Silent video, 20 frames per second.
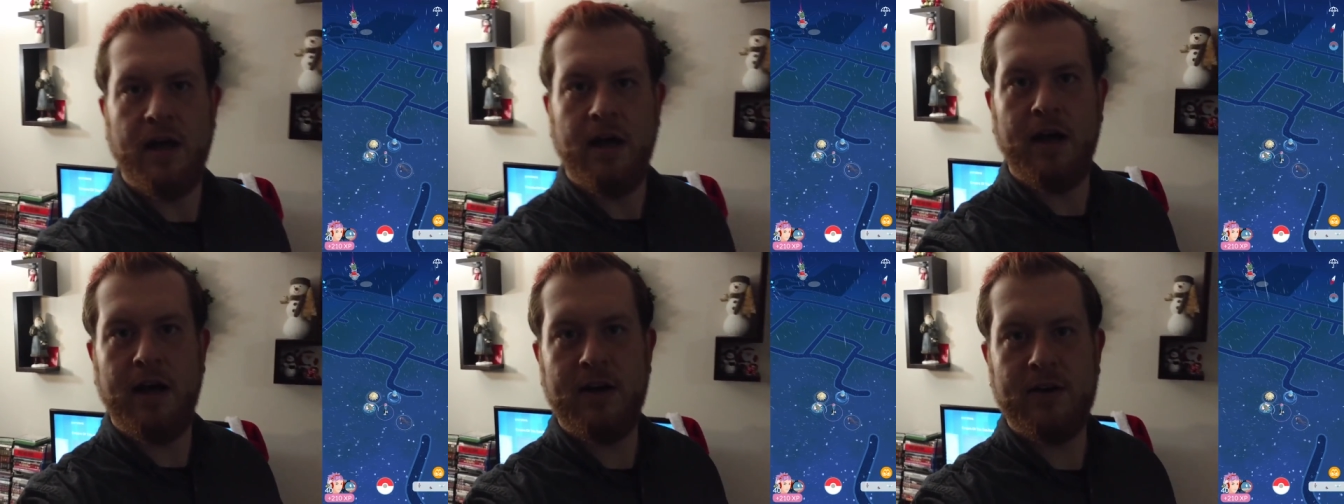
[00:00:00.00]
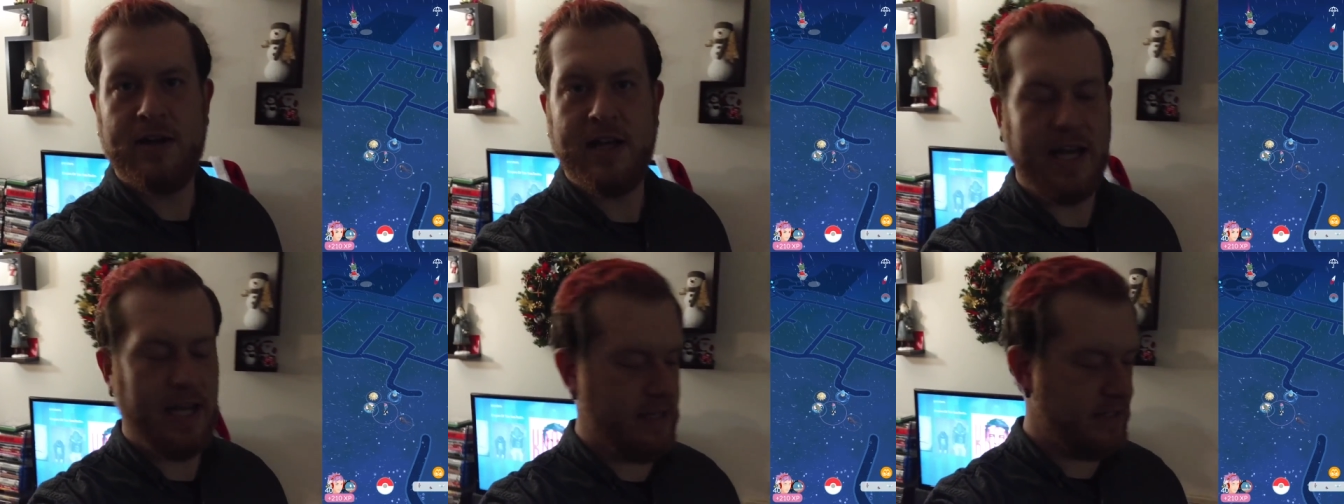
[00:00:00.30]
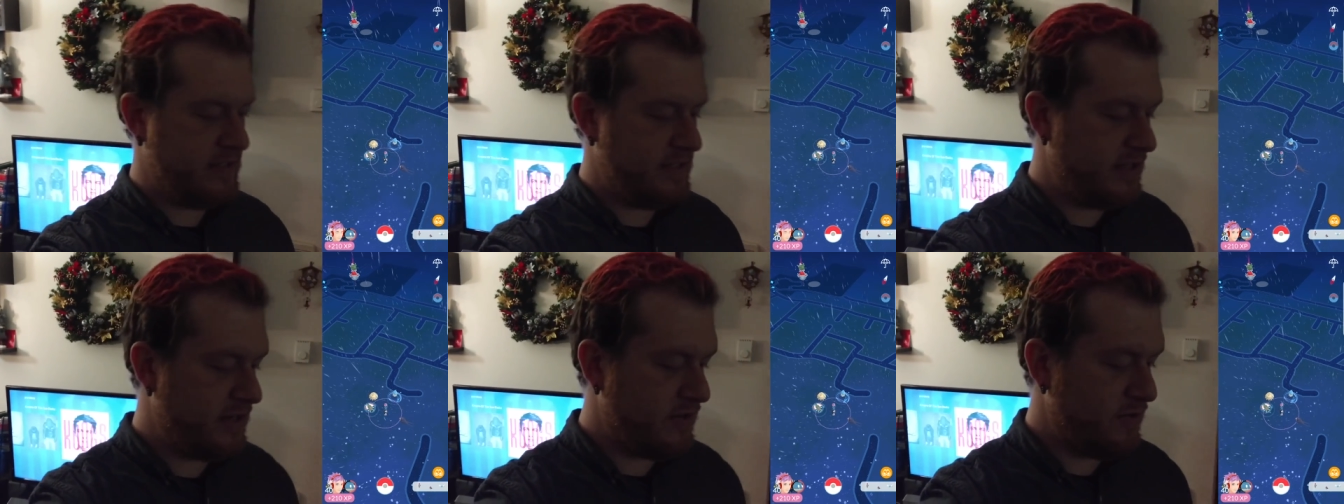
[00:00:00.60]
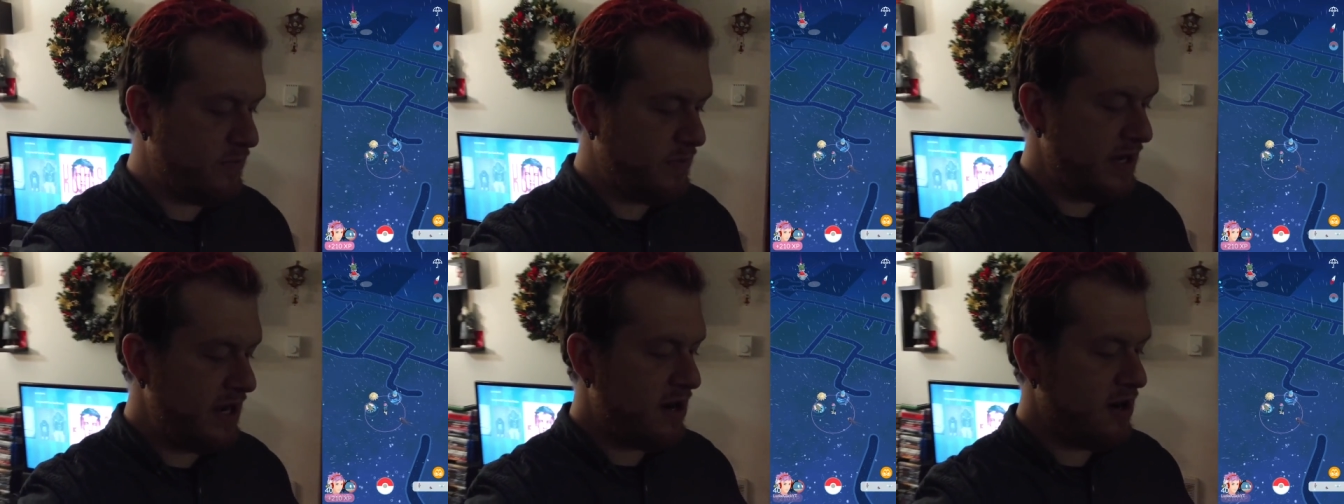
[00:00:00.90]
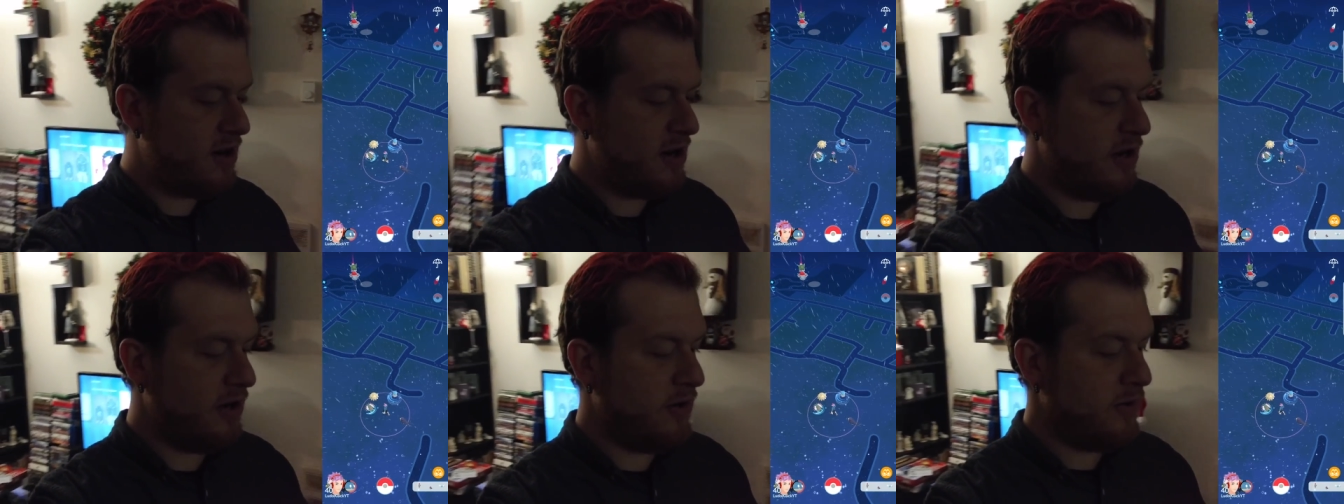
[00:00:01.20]
Okay, so we
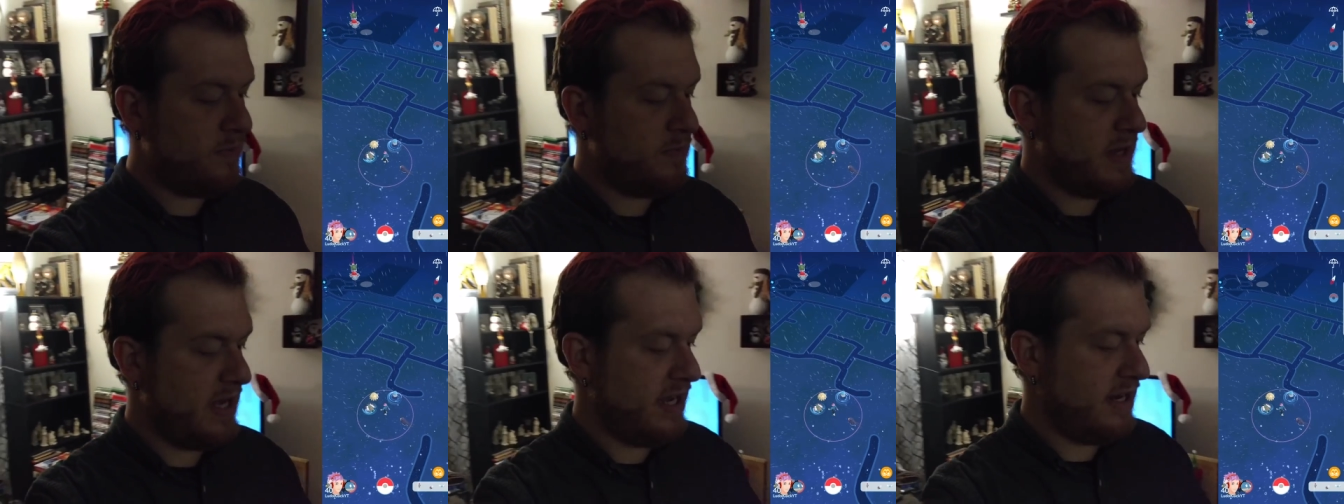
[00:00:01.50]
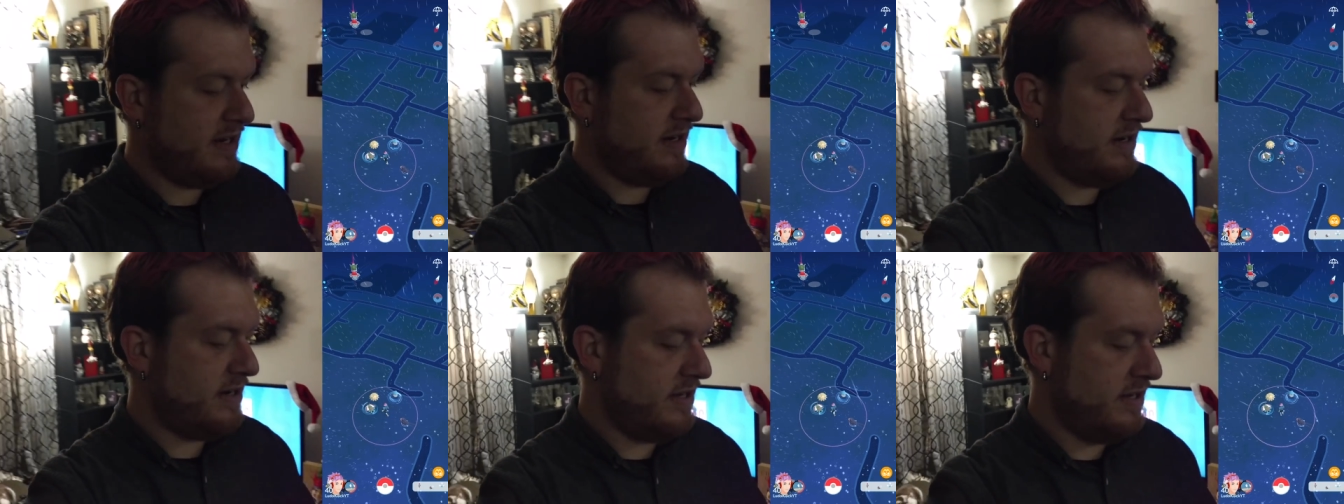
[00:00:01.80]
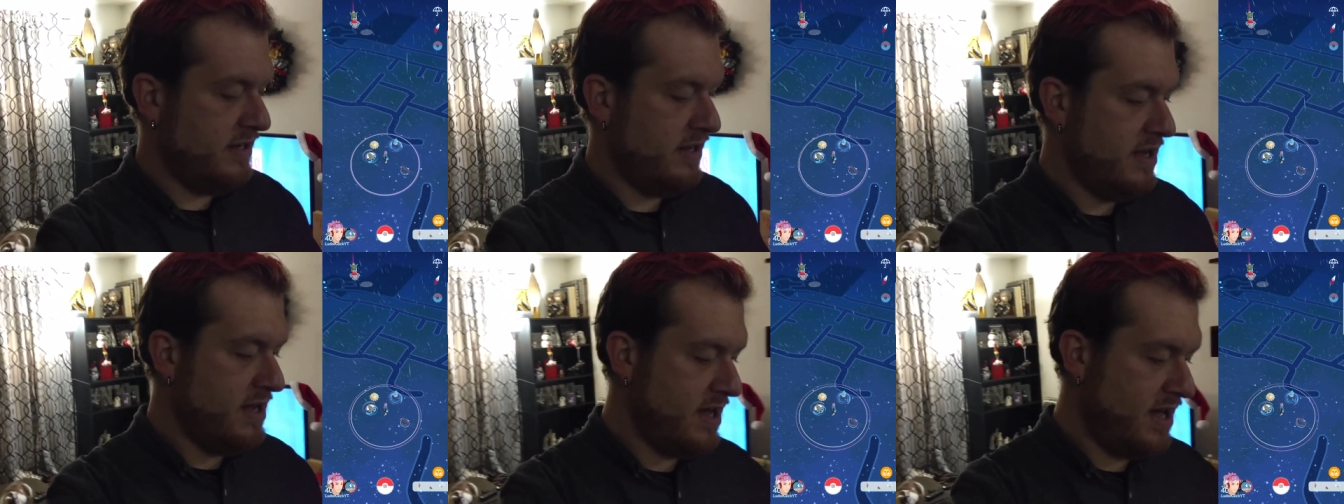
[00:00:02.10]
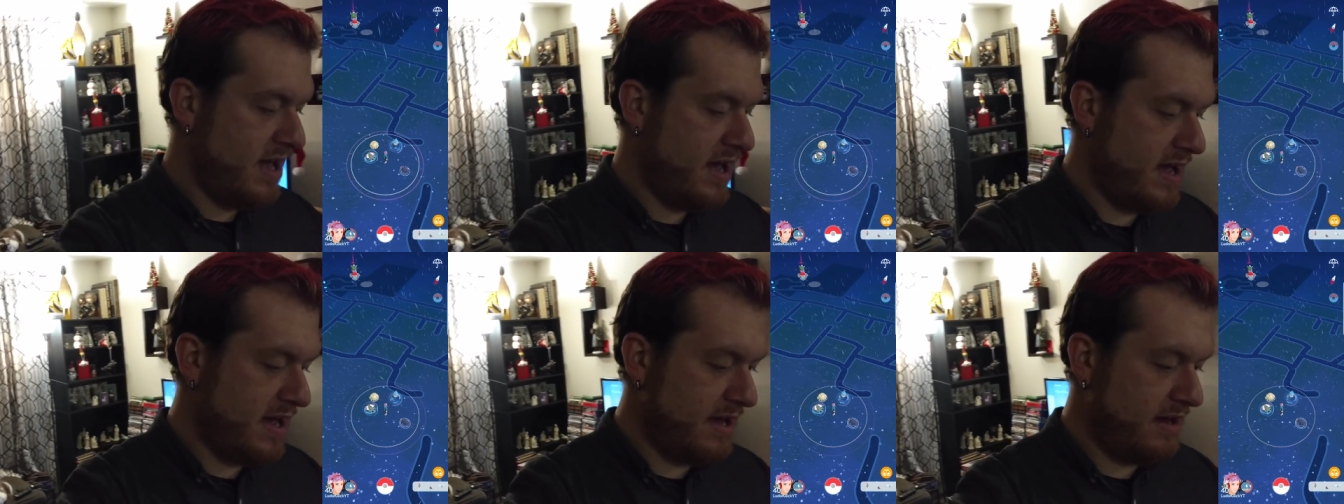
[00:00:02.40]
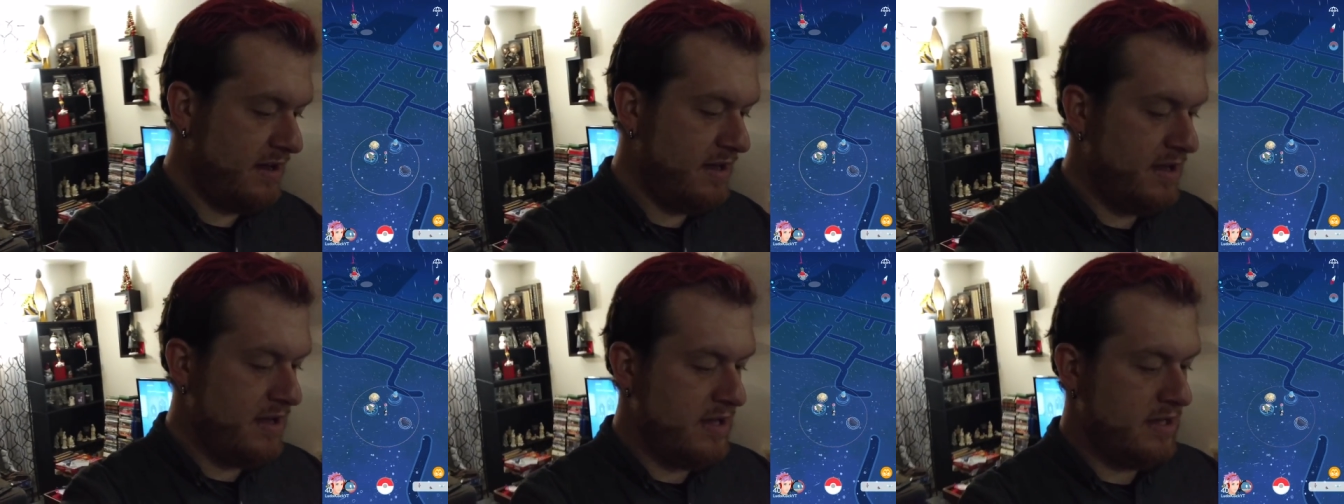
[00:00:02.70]
are home, and
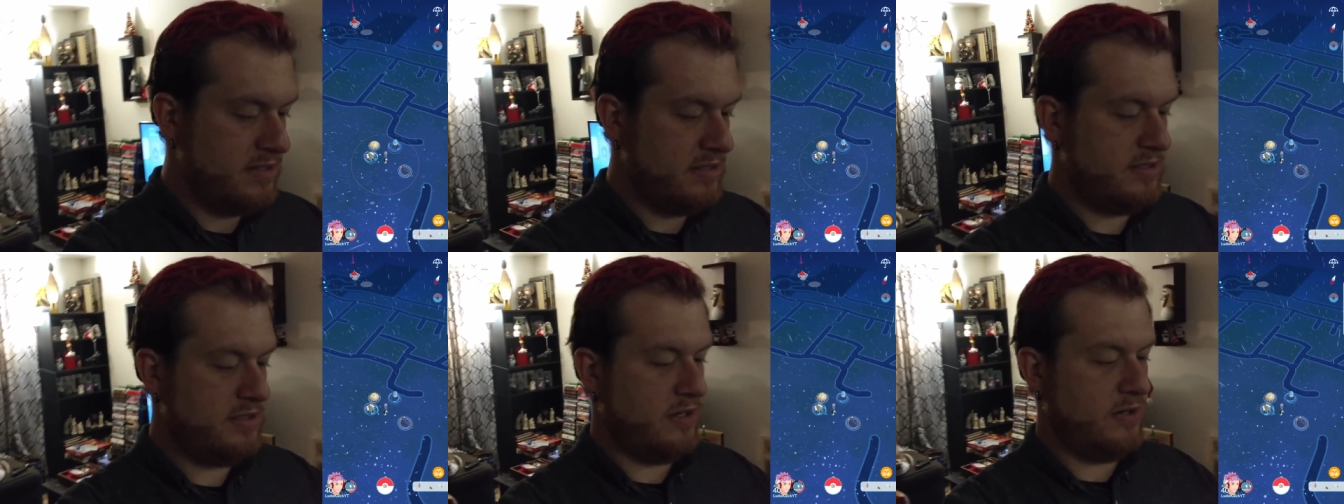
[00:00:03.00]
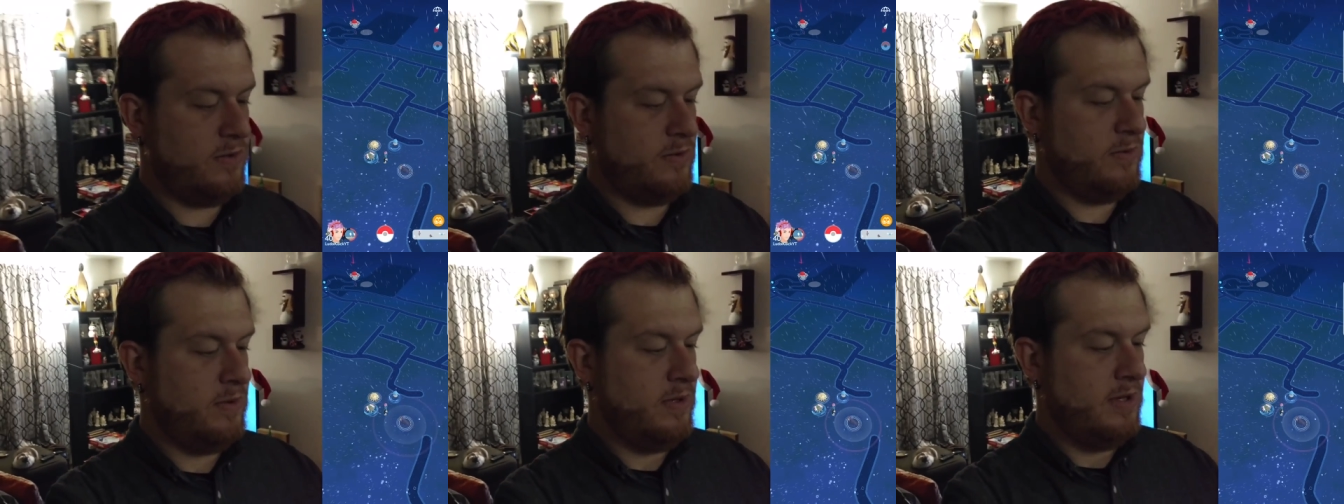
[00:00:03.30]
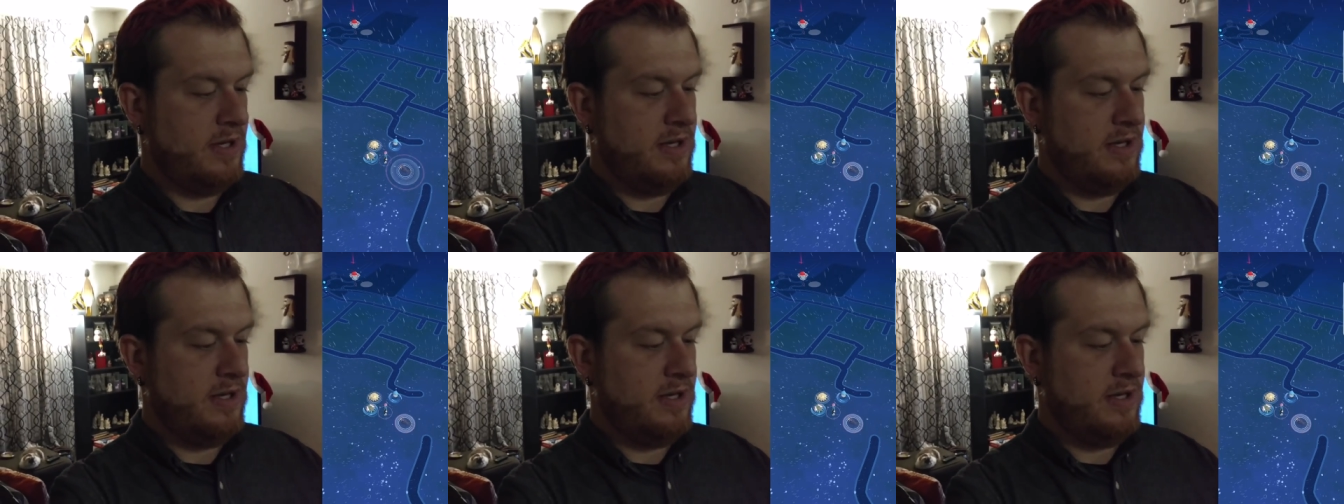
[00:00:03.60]
uh, so